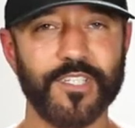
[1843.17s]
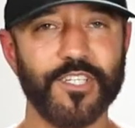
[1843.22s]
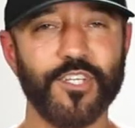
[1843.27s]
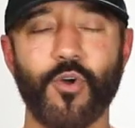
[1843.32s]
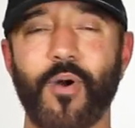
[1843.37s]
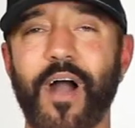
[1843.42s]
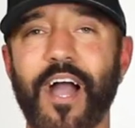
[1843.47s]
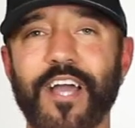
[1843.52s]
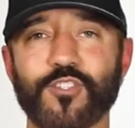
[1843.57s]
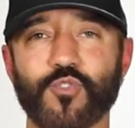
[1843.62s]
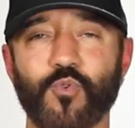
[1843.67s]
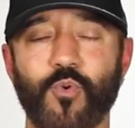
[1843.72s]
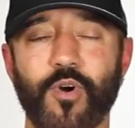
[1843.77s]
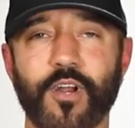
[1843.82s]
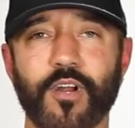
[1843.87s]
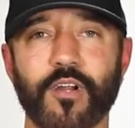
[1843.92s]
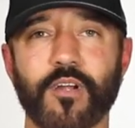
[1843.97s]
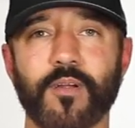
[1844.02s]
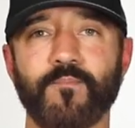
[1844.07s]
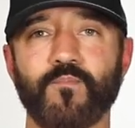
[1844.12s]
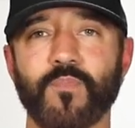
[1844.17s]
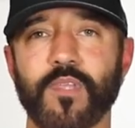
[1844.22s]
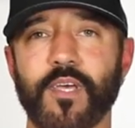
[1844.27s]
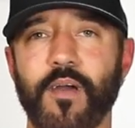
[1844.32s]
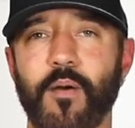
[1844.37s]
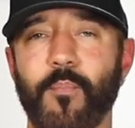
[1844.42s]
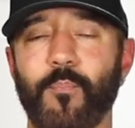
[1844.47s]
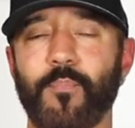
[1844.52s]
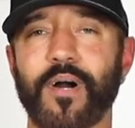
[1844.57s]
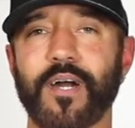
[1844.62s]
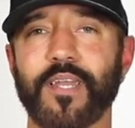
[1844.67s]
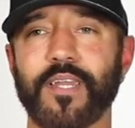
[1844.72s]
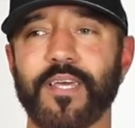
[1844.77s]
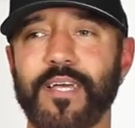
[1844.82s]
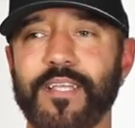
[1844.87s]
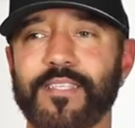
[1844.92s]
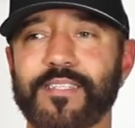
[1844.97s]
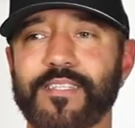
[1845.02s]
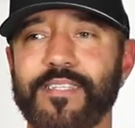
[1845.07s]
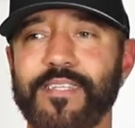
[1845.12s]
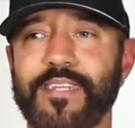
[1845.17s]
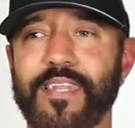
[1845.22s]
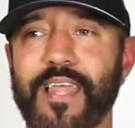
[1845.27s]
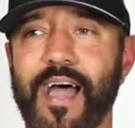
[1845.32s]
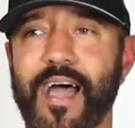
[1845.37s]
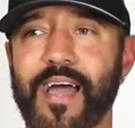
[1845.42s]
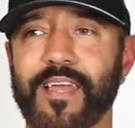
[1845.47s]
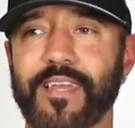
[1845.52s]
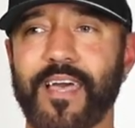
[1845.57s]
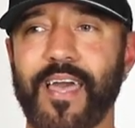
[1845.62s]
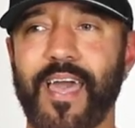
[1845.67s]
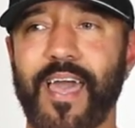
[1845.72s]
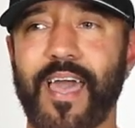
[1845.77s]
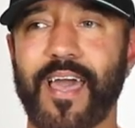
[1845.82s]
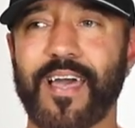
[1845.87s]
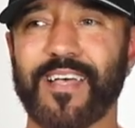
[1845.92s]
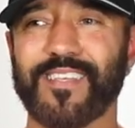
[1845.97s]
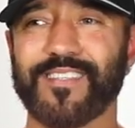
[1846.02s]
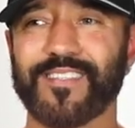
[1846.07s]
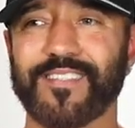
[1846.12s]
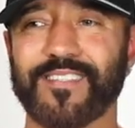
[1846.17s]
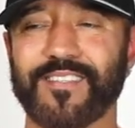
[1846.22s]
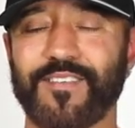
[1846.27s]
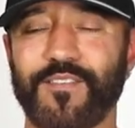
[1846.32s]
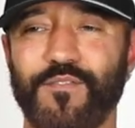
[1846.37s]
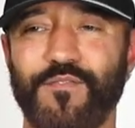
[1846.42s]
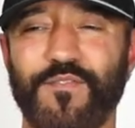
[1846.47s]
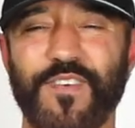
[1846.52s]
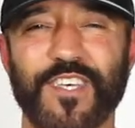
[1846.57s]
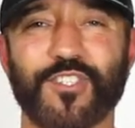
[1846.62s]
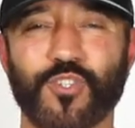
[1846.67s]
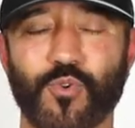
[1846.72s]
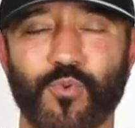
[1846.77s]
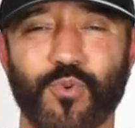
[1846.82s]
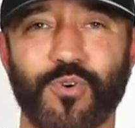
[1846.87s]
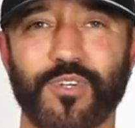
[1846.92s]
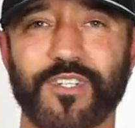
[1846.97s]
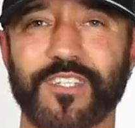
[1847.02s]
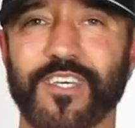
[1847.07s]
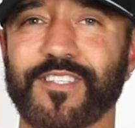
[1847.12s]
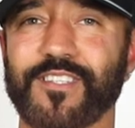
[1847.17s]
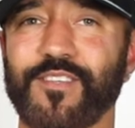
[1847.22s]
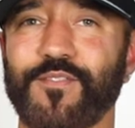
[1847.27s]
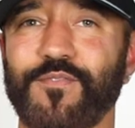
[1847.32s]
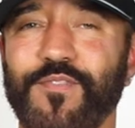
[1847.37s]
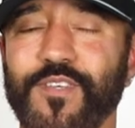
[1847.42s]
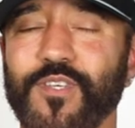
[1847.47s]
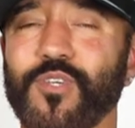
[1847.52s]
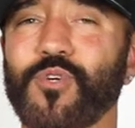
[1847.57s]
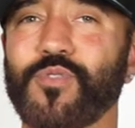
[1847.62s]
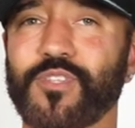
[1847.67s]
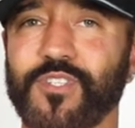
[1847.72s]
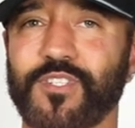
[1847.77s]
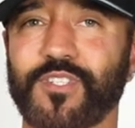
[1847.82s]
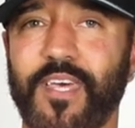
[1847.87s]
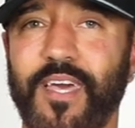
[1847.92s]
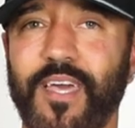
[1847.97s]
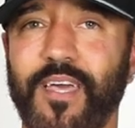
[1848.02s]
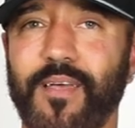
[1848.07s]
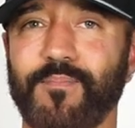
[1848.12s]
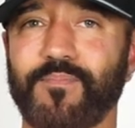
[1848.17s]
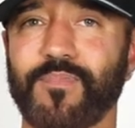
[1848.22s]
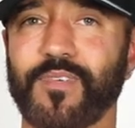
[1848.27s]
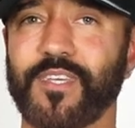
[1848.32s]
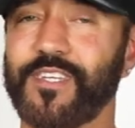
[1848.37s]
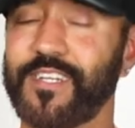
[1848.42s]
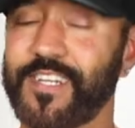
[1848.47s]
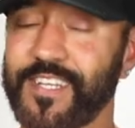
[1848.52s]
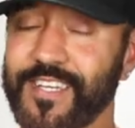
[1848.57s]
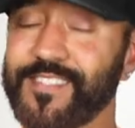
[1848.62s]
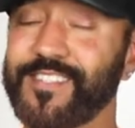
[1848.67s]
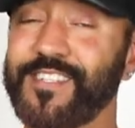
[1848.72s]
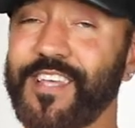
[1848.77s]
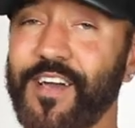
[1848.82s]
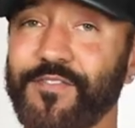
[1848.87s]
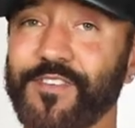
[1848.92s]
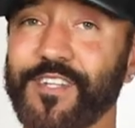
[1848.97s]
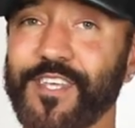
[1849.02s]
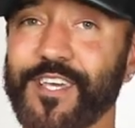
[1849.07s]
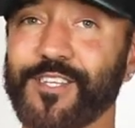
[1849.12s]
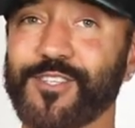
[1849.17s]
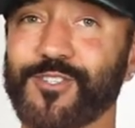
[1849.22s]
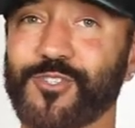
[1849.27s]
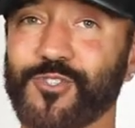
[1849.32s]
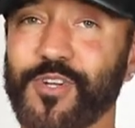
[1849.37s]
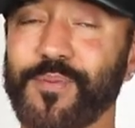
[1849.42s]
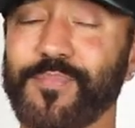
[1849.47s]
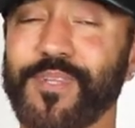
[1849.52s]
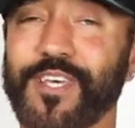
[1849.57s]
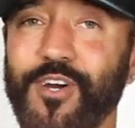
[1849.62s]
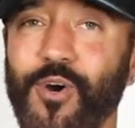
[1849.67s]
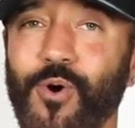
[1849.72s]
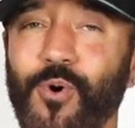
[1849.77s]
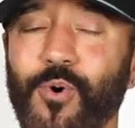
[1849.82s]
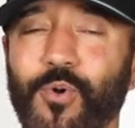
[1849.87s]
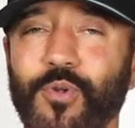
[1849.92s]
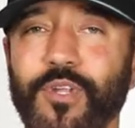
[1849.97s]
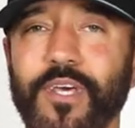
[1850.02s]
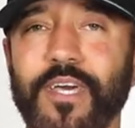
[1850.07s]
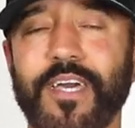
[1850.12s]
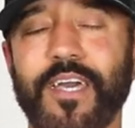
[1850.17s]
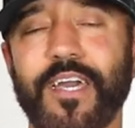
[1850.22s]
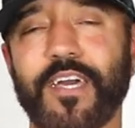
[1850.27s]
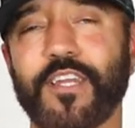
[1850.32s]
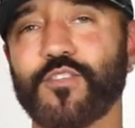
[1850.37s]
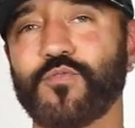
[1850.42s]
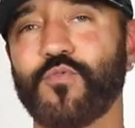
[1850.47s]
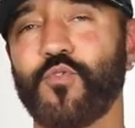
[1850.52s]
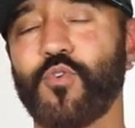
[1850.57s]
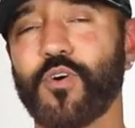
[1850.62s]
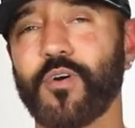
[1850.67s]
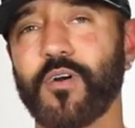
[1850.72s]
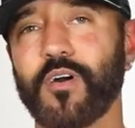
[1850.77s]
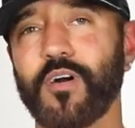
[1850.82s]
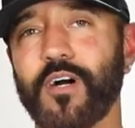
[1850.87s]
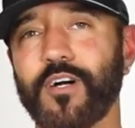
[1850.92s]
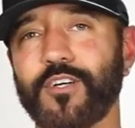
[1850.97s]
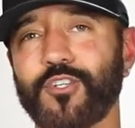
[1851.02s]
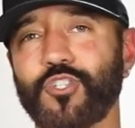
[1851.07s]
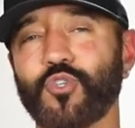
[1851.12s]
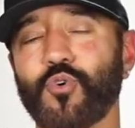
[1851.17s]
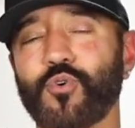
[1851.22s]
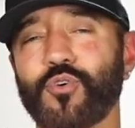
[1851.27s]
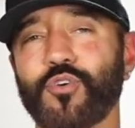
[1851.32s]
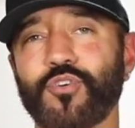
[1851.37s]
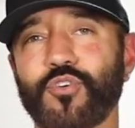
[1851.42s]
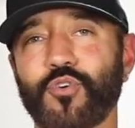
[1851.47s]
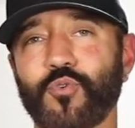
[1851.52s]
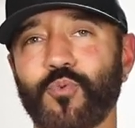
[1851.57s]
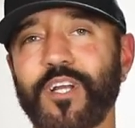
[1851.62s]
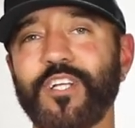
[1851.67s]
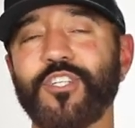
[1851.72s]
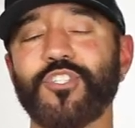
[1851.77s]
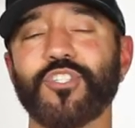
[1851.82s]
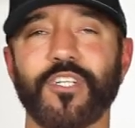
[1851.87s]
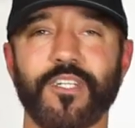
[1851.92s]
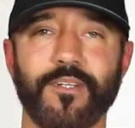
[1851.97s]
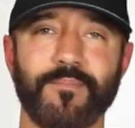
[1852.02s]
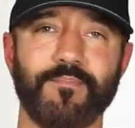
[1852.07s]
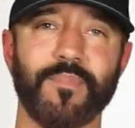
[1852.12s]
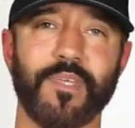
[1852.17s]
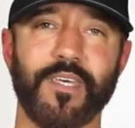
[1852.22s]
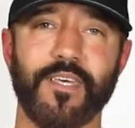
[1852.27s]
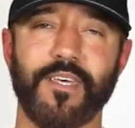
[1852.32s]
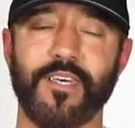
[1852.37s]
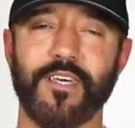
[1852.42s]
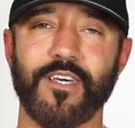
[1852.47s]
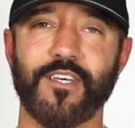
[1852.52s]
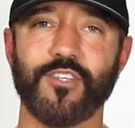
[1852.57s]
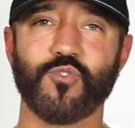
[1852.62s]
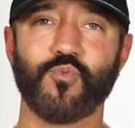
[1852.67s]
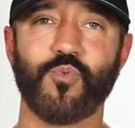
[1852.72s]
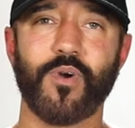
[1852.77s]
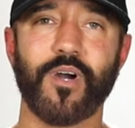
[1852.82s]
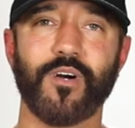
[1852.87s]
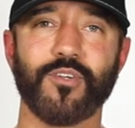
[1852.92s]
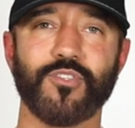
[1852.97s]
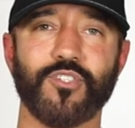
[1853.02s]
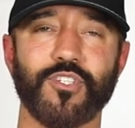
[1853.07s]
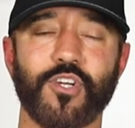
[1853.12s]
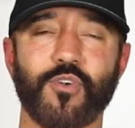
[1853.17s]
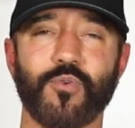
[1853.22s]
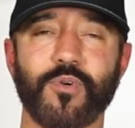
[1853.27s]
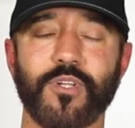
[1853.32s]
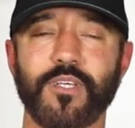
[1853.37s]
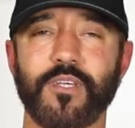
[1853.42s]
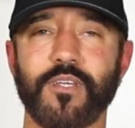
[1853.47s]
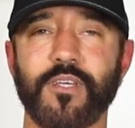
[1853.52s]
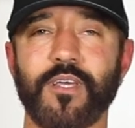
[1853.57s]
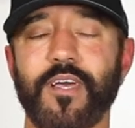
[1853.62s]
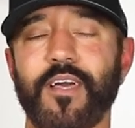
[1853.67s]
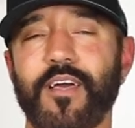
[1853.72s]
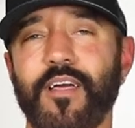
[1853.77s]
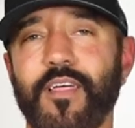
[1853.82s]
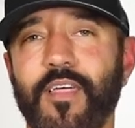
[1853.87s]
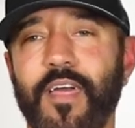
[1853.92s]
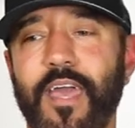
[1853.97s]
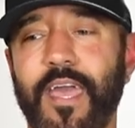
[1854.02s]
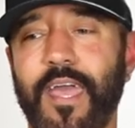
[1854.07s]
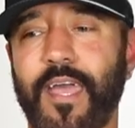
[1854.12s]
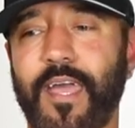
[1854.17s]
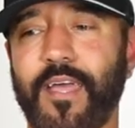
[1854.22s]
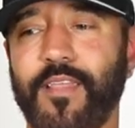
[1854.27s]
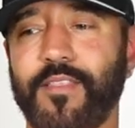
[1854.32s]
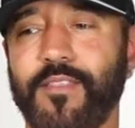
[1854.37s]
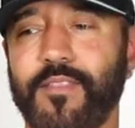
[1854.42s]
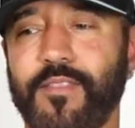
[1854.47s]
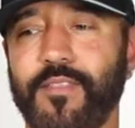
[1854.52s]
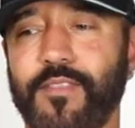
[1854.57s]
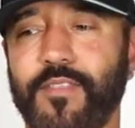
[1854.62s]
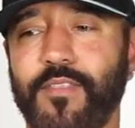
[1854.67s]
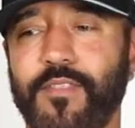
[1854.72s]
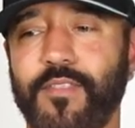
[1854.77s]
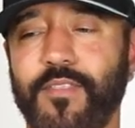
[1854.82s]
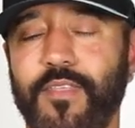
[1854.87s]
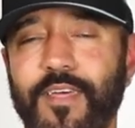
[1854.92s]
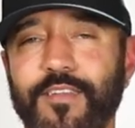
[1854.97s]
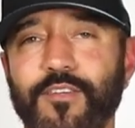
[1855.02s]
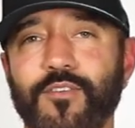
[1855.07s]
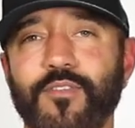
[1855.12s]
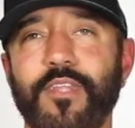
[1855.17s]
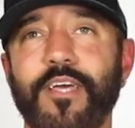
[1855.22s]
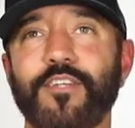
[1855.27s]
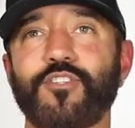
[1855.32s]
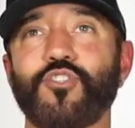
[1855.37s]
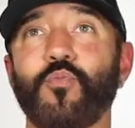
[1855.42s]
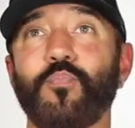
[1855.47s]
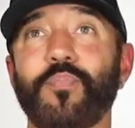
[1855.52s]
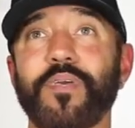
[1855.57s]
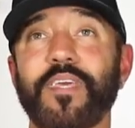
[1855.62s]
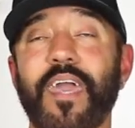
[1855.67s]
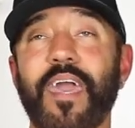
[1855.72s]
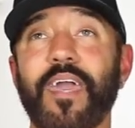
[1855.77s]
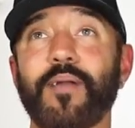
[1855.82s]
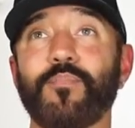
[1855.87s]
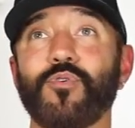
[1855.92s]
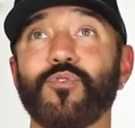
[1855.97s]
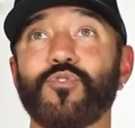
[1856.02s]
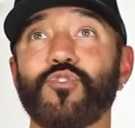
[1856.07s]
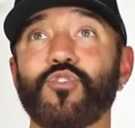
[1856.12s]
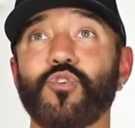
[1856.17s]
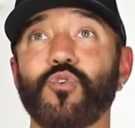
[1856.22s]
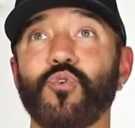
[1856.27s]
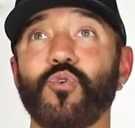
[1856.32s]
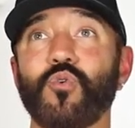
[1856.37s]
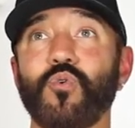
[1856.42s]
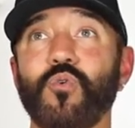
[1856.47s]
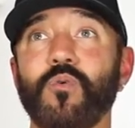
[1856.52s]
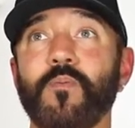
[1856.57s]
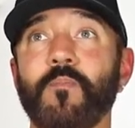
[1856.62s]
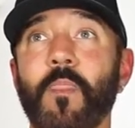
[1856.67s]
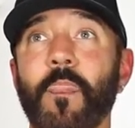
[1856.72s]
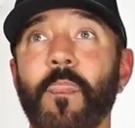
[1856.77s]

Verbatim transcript: you know, ice water, but it's not as visceral. It doesn't feel the same. It is definitely extremely cold, and it's for a, a shorter duration as well generally, and that, that you'll be able to